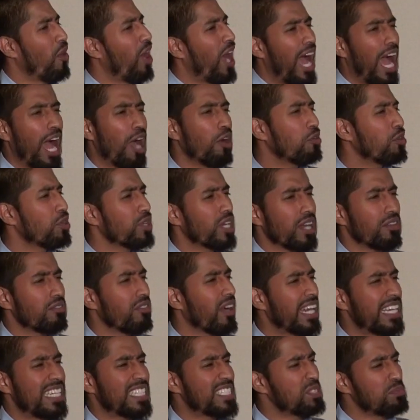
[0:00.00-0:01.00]
How could I
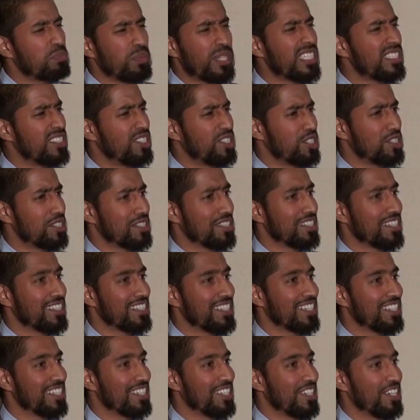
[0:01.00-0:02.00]
write a speech
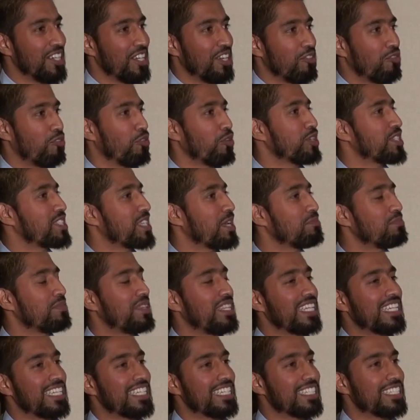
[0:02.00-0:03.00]
for
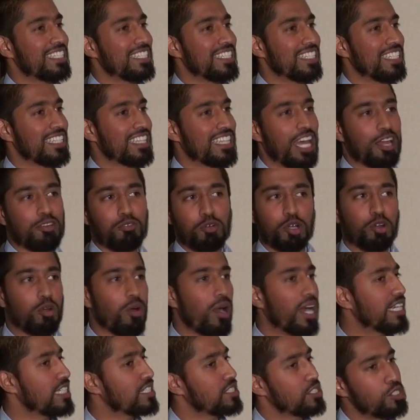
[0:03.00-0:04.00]
something that
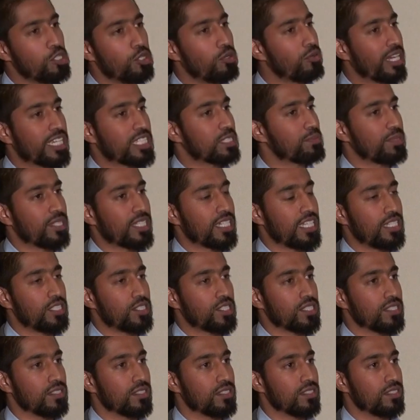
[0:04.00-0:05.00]
requires no
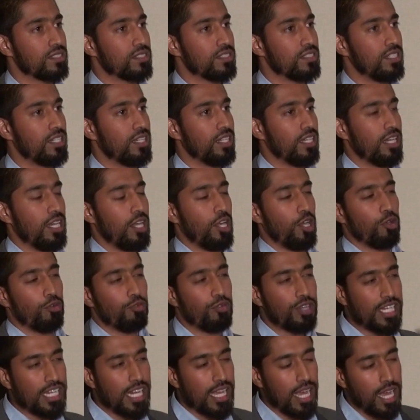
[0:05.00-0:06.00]
explanation?
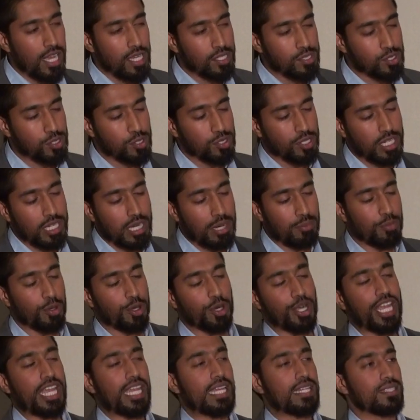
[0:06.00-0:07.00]
Read Surah
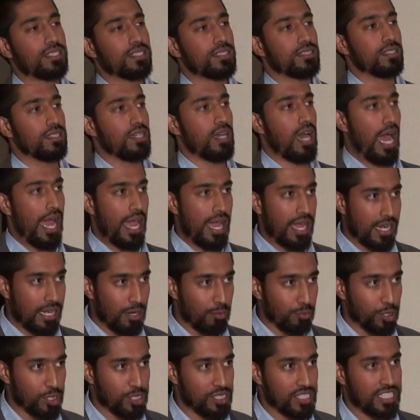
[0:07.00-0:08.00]
number 8, ayah
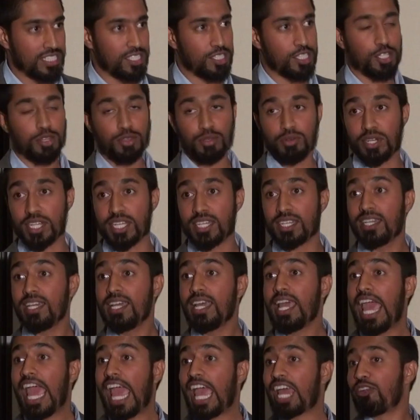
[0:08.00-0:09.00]
number 63,
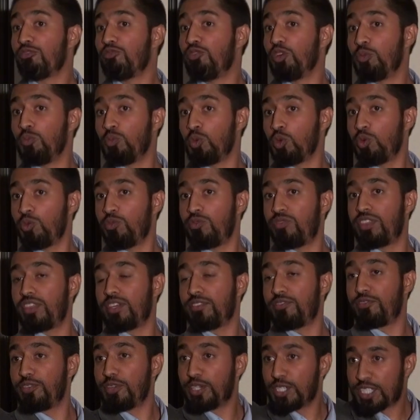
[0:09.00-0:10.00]
and remove
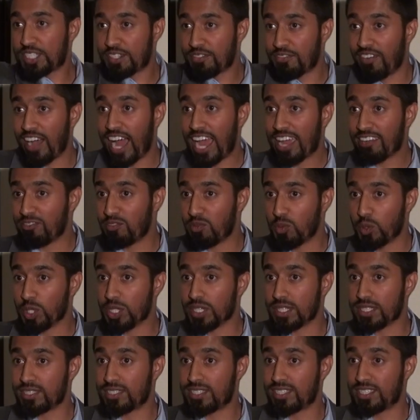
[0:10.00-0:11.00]
the first five
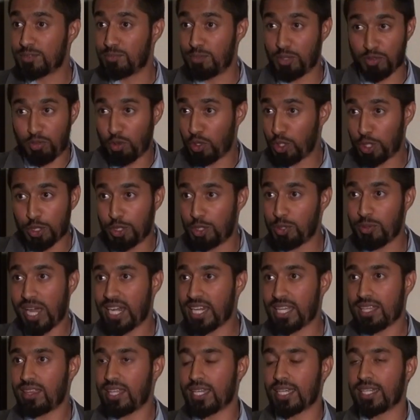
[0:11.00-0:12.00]
words before you do
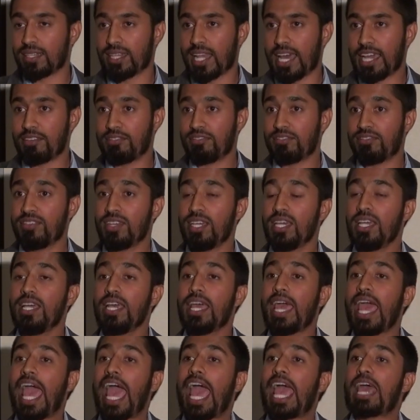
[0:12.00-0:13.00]
anything in life.
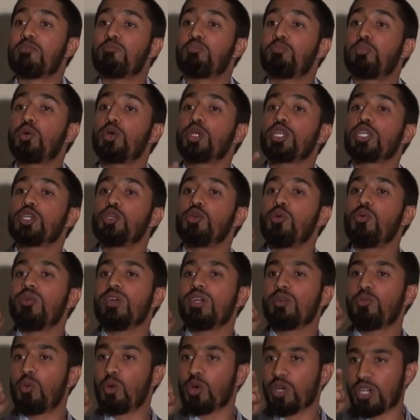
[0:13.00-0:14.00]
And put
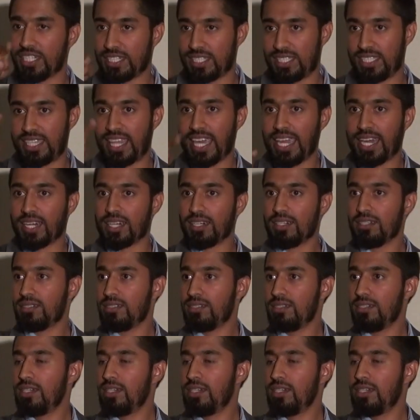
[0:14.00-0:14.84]
your words there